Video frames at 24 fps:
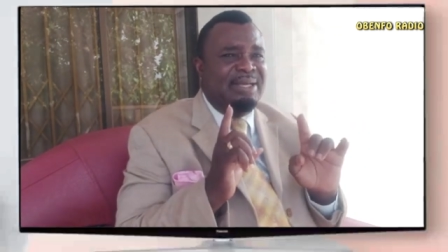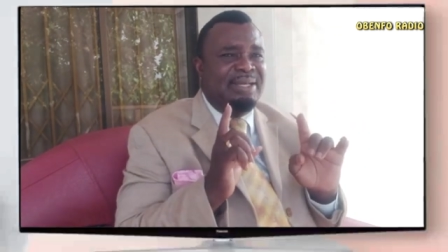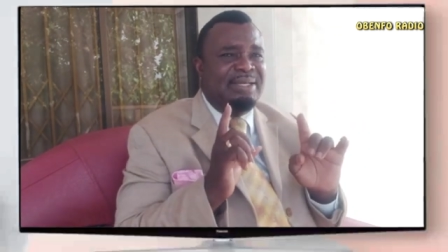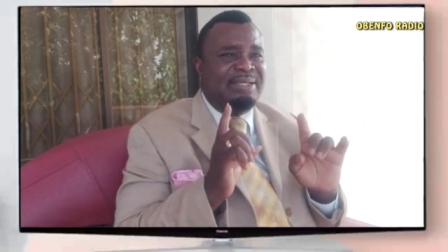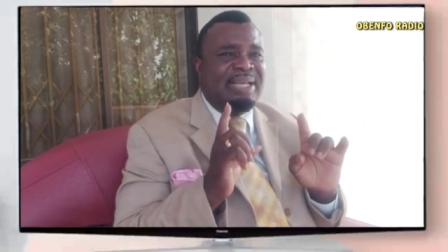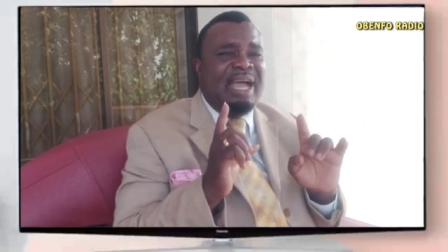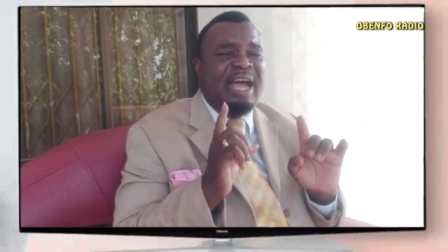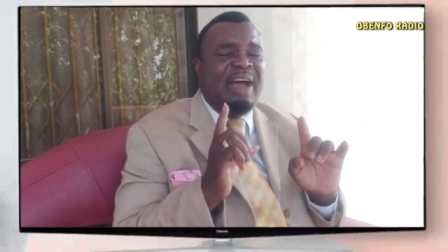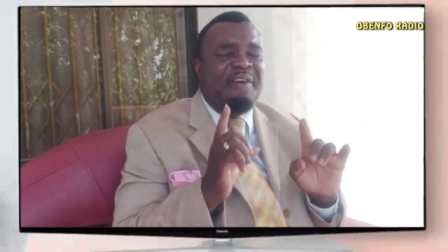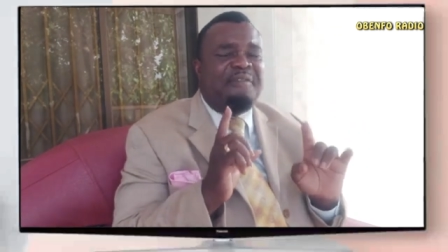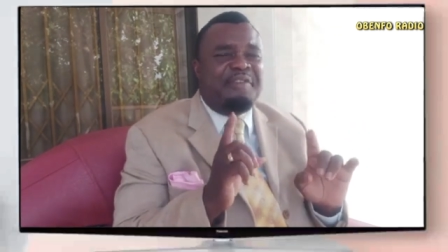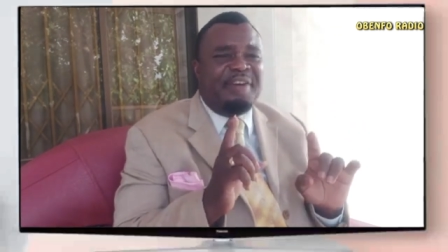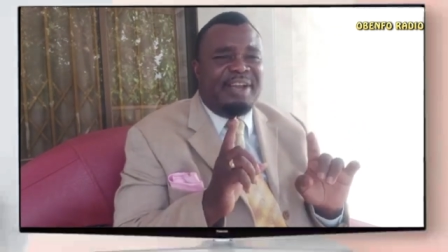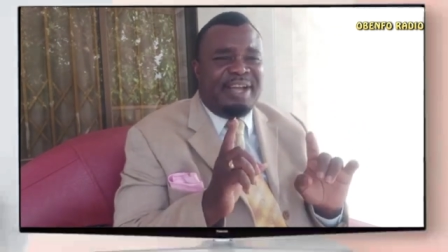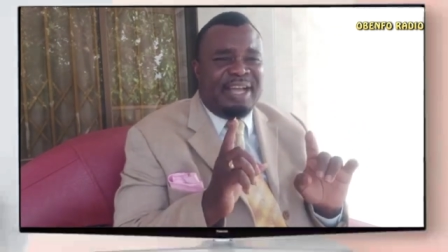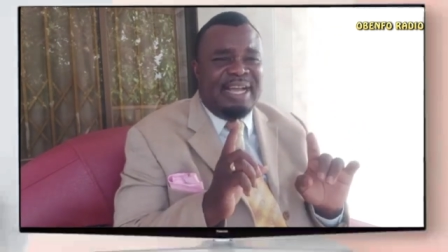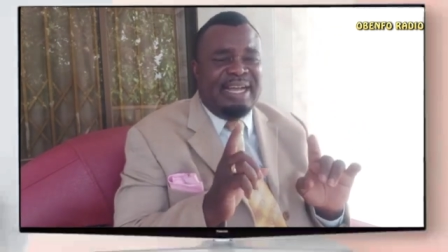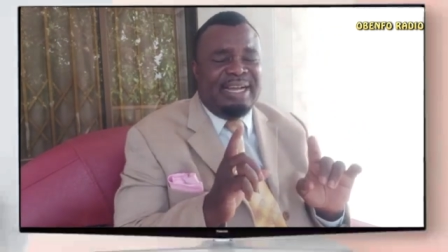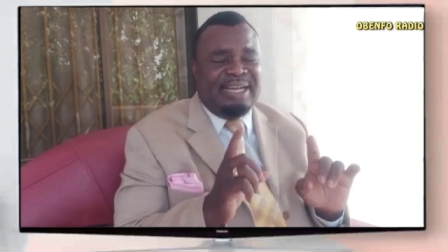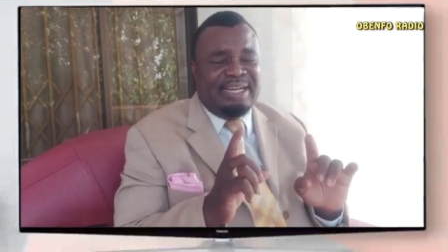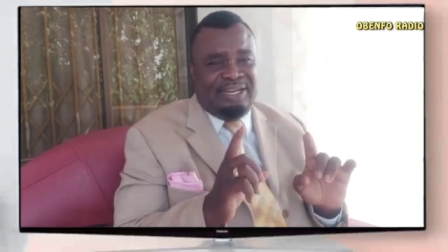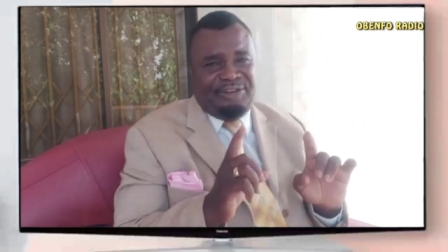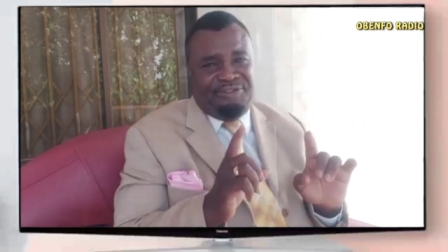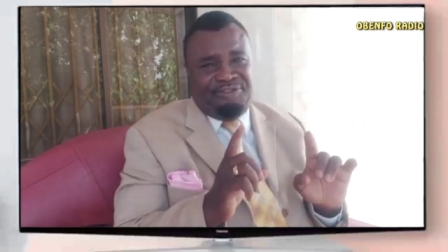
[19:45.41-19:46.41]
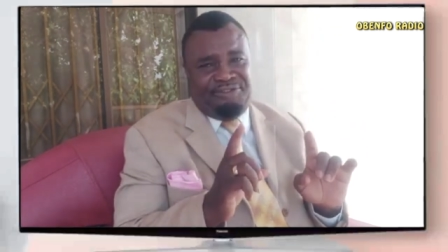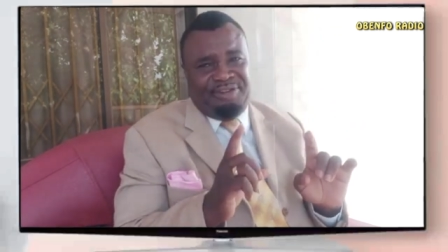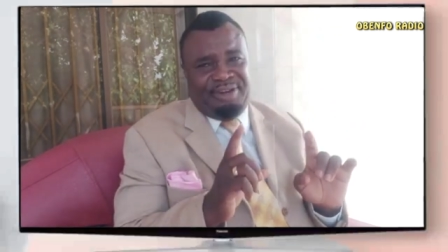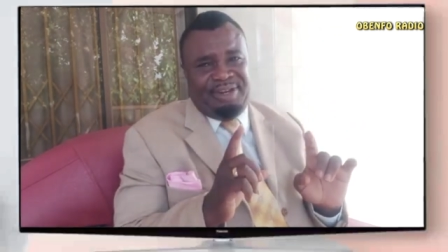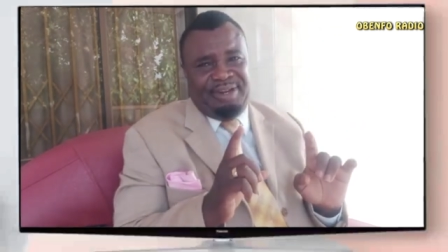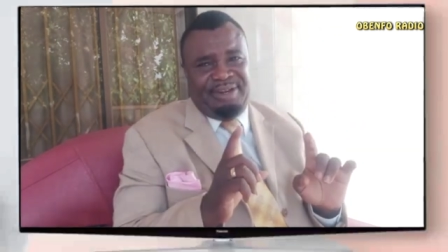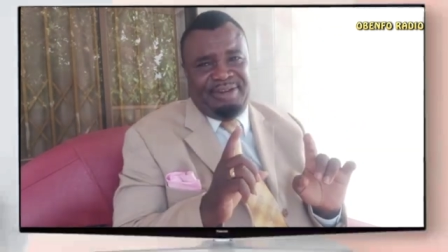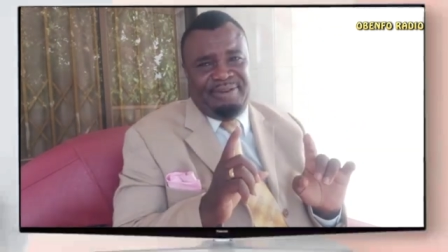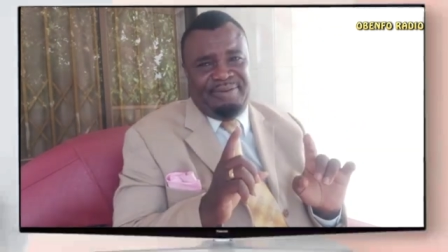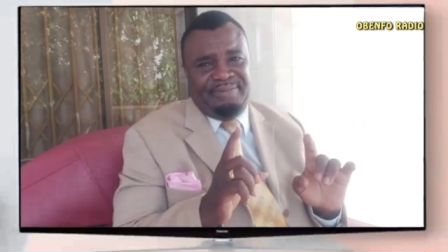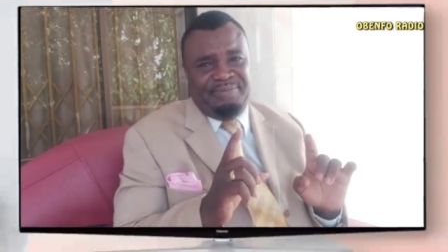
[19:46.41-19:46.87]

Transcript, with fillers: It's an African country.